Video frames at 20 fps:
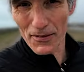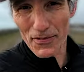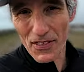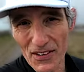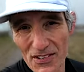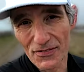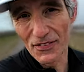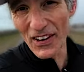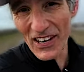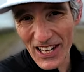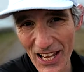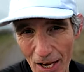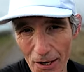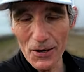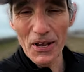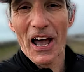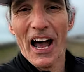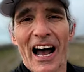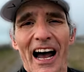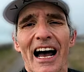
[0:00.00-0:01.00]
of this
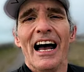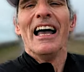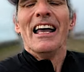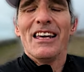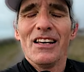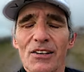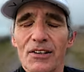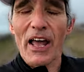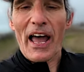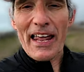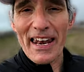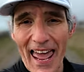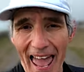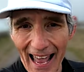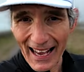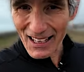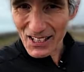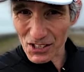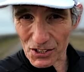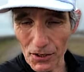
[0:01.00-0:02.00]
video, you'll get an
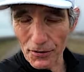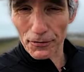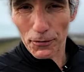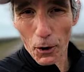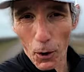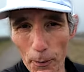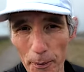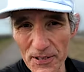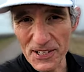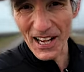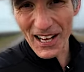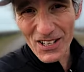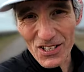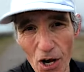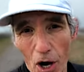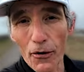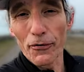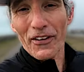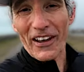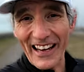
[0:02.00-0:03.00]
extra
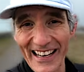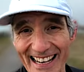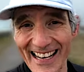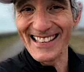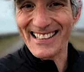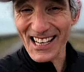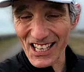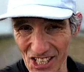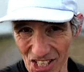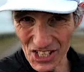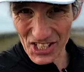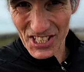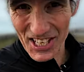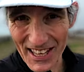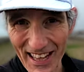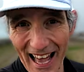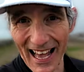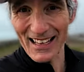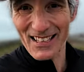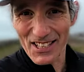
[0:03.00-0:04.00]
4% off in addition to
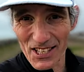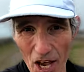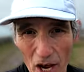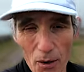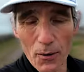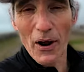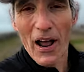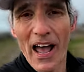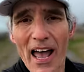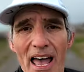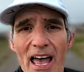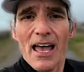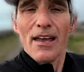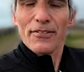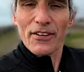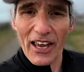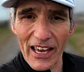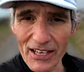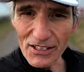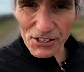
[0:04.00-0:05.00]
that. So if
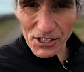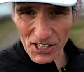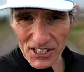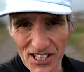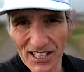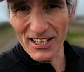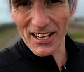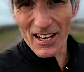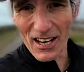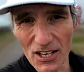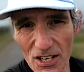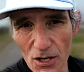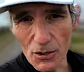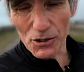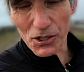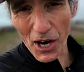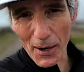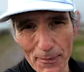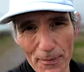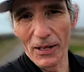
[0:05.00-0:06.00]
you're interested in a new
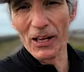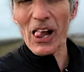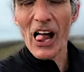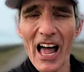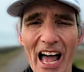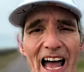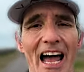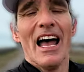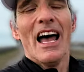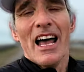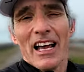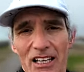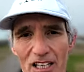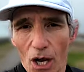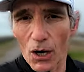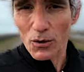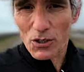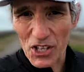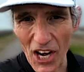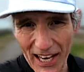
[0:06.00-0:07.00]
treadmill,
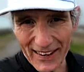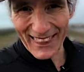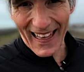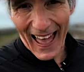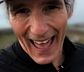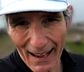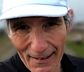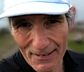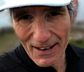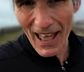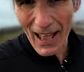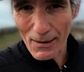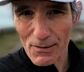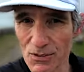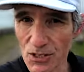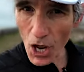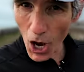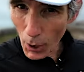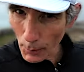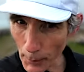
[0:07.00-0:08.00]
go check that out now,
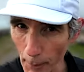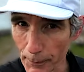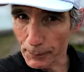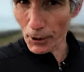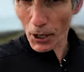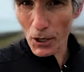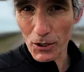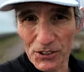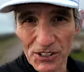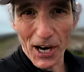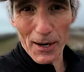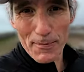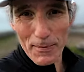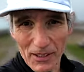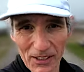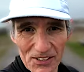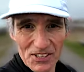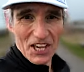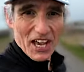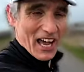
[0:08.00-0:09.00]
Noble Pro
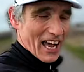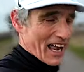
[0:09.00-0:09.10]
Treadmills.